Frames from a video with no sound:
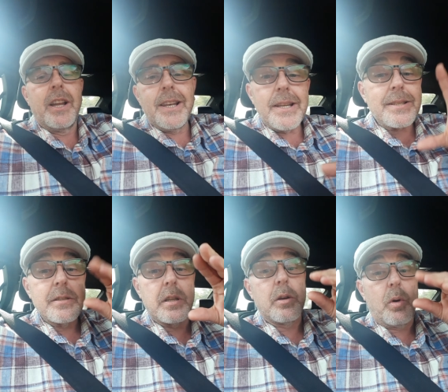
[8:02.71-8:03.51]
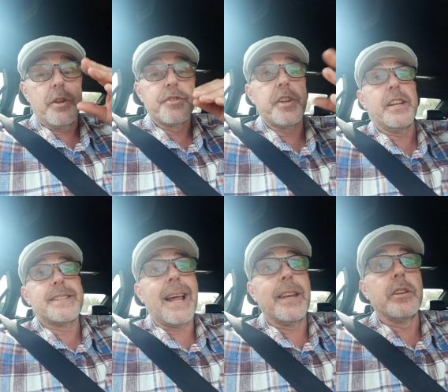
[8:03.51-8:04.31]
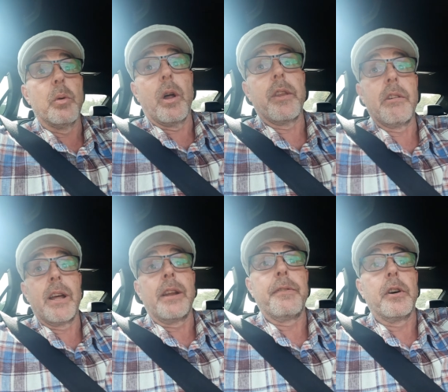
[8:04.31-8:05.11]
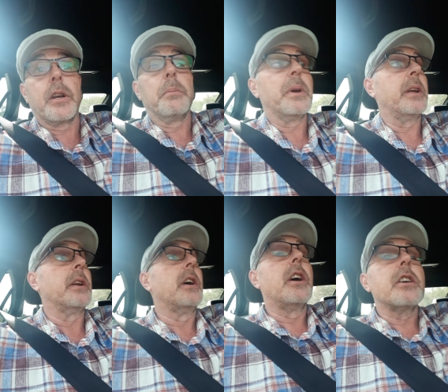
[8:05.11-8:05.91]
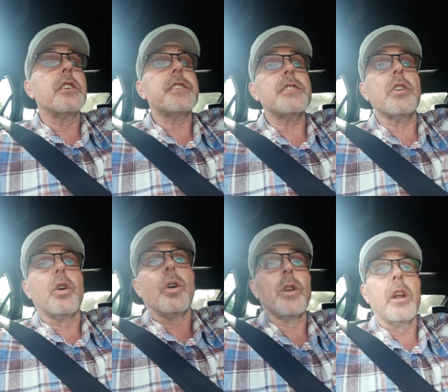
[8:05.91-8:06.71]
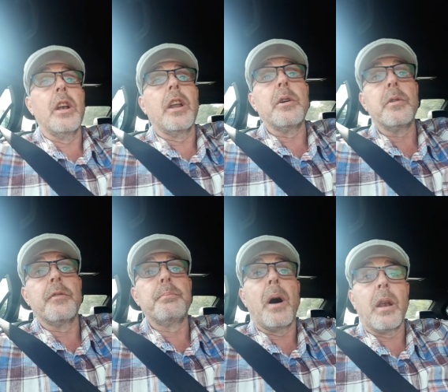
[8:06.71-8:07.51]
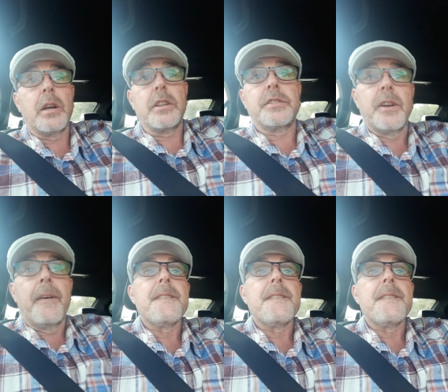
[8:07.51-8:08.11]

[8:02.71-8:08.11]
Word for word: listen to the ones that are telling you what they really fucking mean, because it's all a load of bollocks.